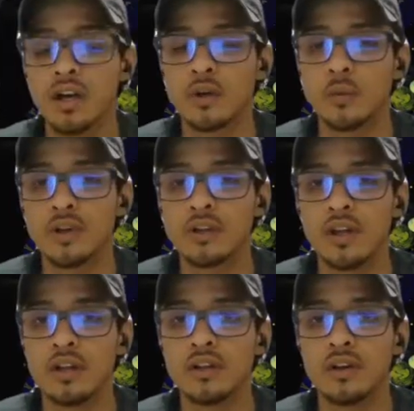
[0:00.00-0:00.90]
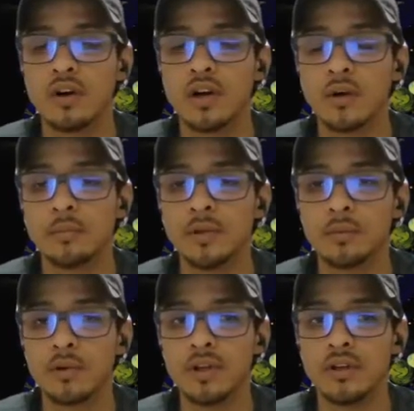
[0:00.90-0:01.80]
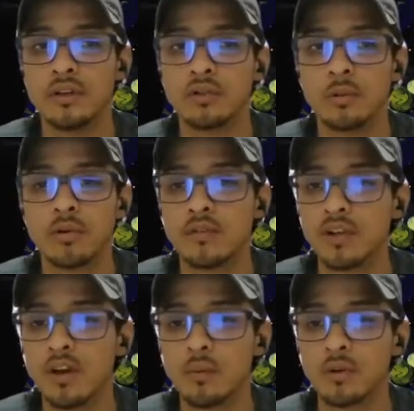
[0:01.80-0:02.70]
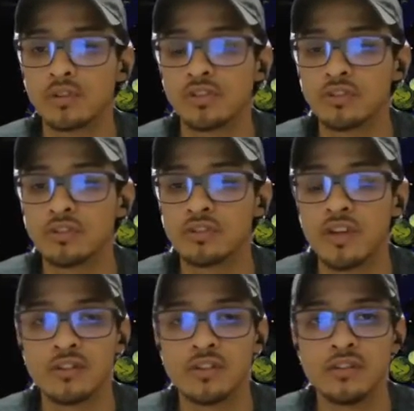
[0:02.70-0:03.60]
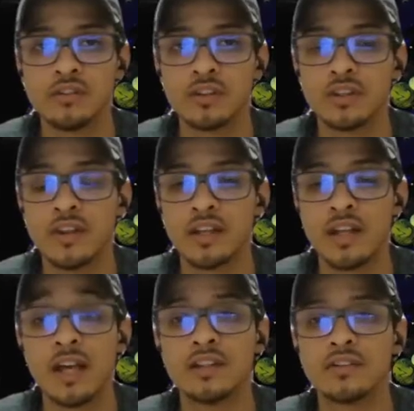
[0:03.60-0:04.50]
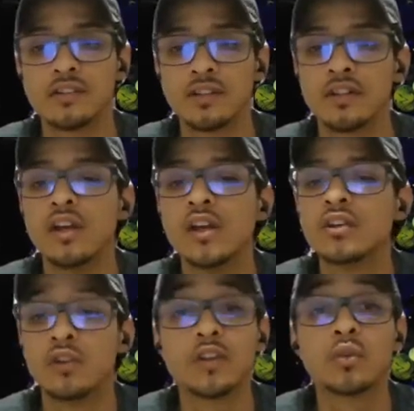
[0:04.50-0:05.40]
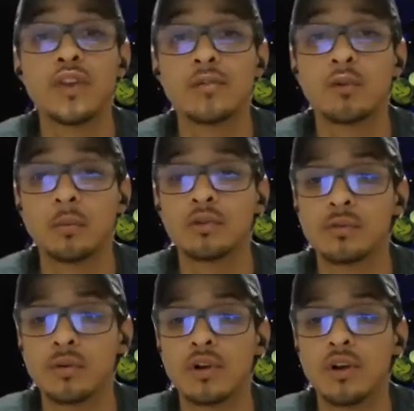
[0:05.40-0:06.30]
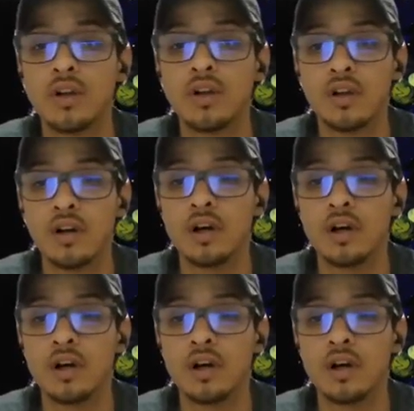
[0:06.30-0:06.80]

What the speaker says: don't want to let people into a private network just as easily, that easily. So that's what that form is for. um,